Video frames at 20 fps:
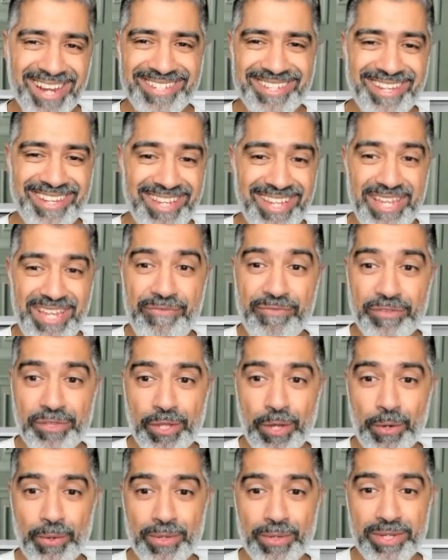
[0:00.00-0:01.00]
exit
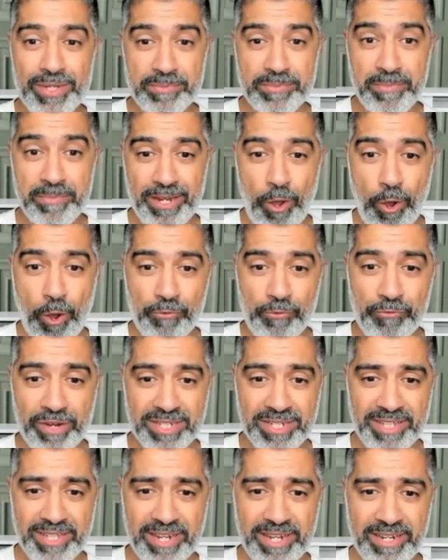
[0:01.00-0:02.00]
even though it's been
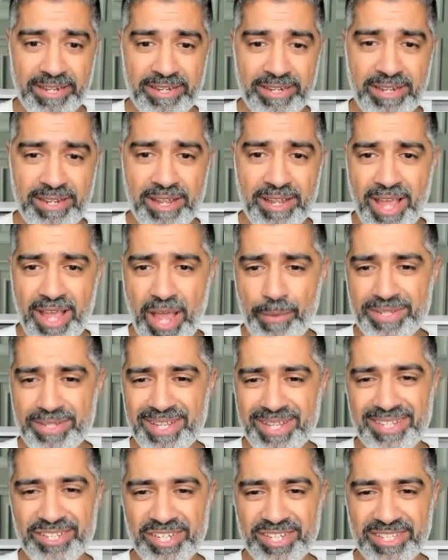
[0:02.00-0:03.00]
overextended? And we
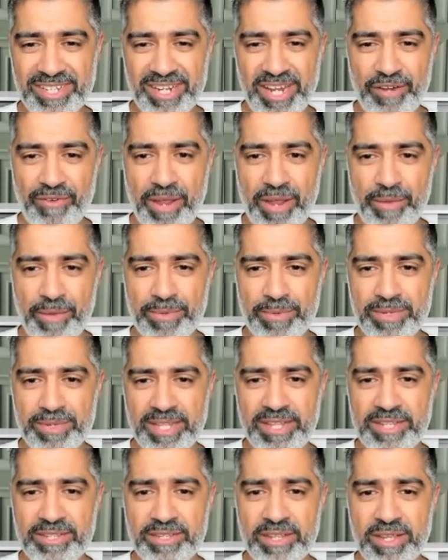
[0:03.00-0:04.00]
said this yesterday, right? We
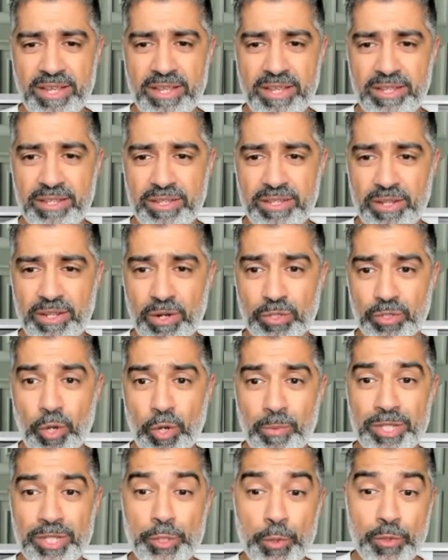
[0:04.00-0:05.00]
said this,
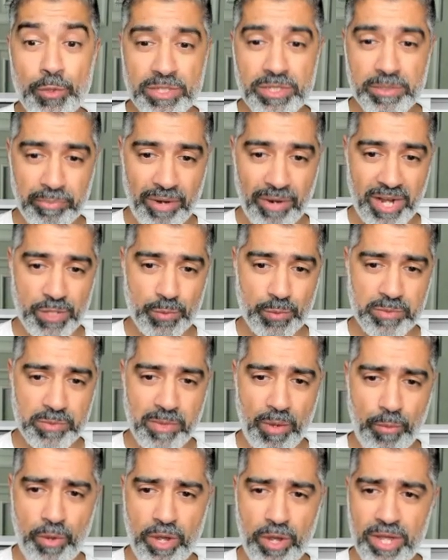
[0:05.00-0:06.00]
don't be too surprised was
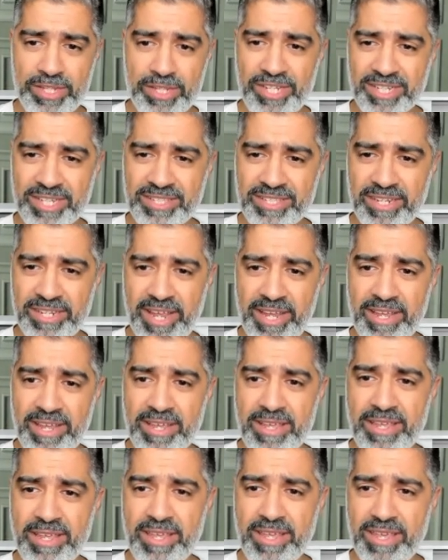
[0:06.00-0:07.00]
my words yesterday.
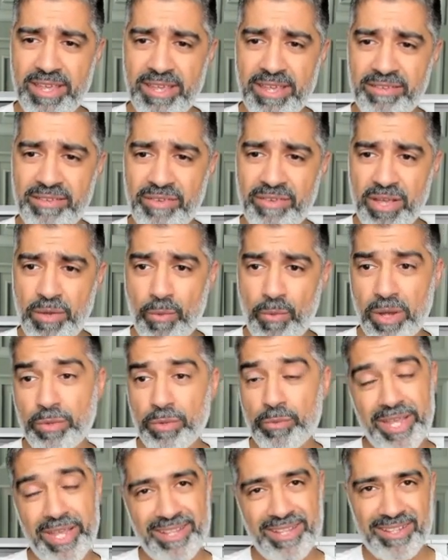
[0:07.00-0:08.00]
If
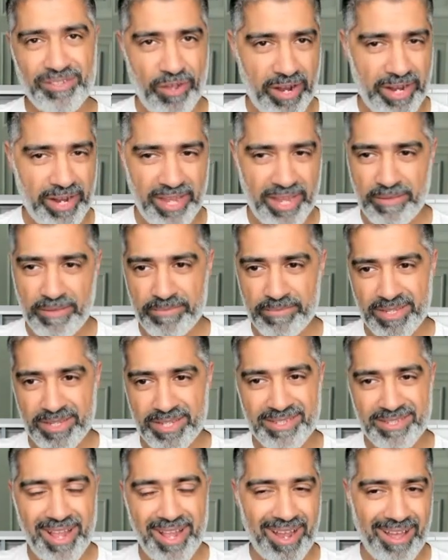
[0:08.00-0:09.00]
one, we hit the target.
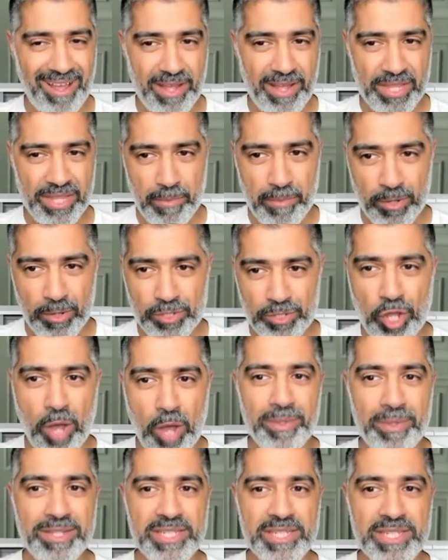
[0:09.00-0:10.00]
This is like the most
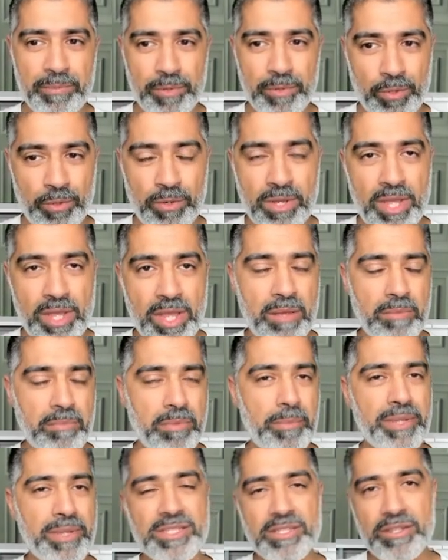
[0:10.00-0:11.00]
common, typical.
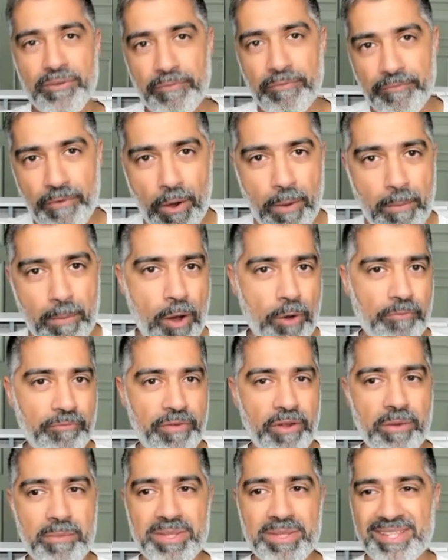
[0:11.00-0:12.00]
But because of the
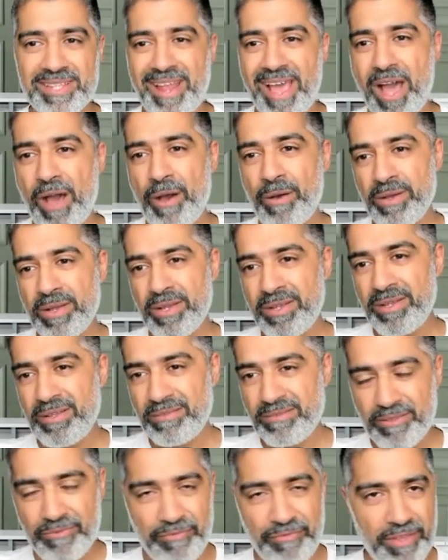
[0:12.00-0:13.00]
FOMO, fear of missing out,
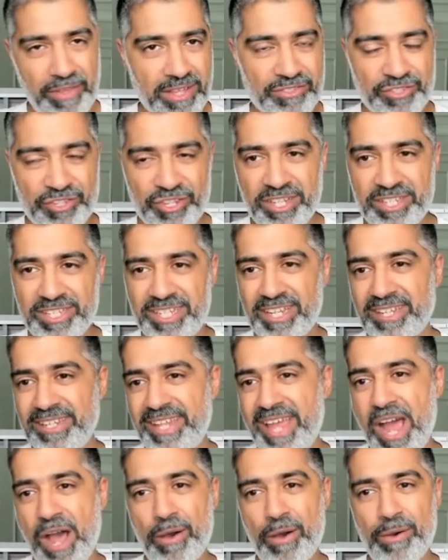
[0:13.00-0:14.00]
the fear, uncertainty,
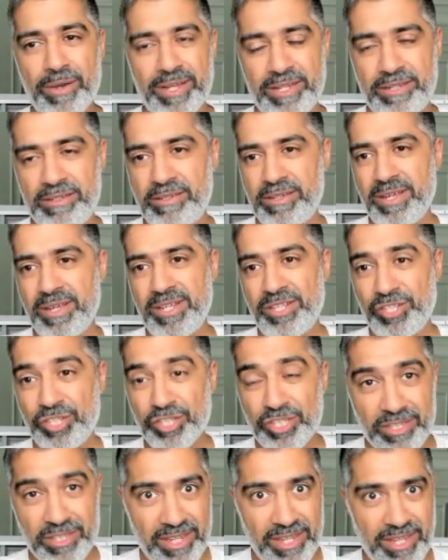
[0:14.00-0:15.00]
and doubt, and
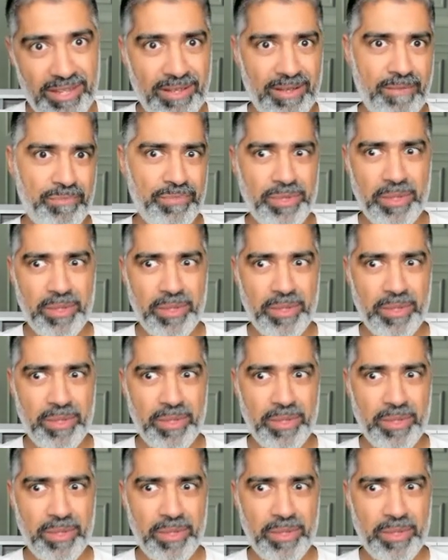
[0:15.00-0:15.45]
just the